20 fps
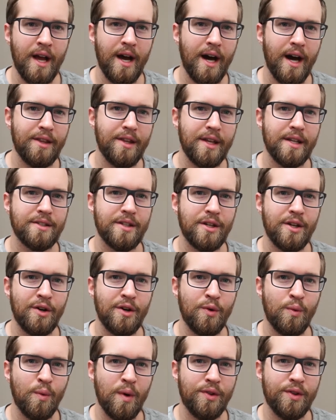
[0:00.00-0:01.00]
I'd like to
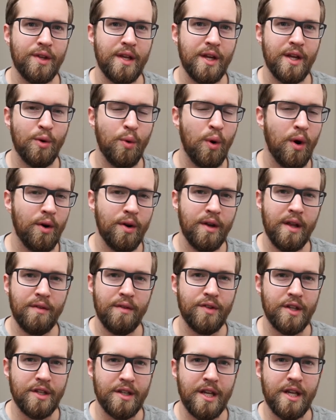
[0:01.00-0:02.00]
know what the quality
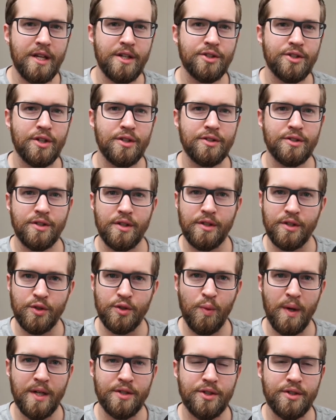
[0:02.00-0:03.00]
of the t shirts or the
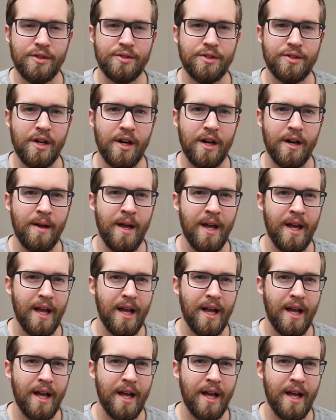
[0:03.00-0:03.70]
sweatshirts are